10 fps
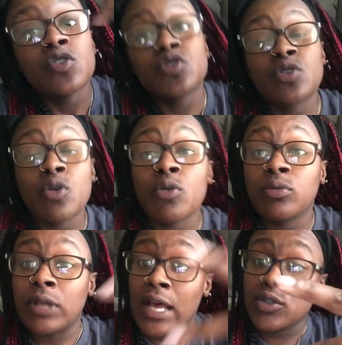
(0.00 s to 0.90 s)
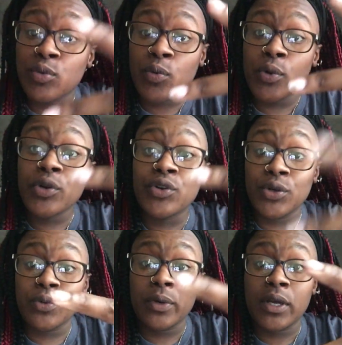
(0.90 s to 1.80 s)
So that's what we're
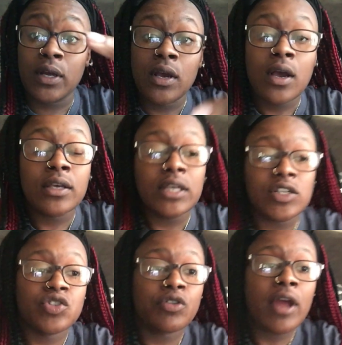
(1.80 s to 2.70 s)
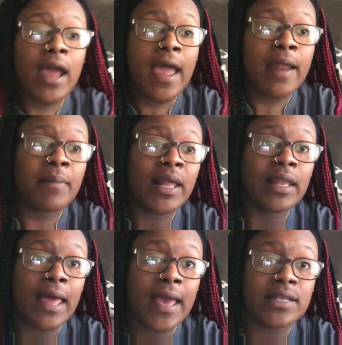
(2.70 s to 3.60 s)
doing. Yesterday I had my
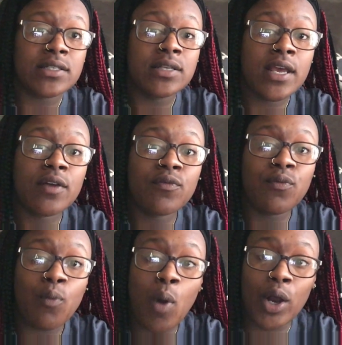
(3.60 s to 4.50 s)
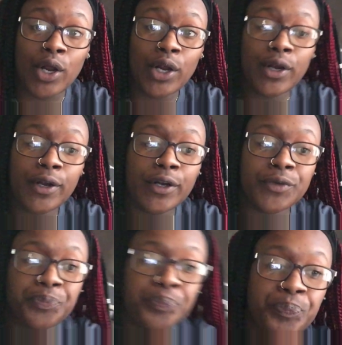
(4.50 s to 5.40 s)
last day of work.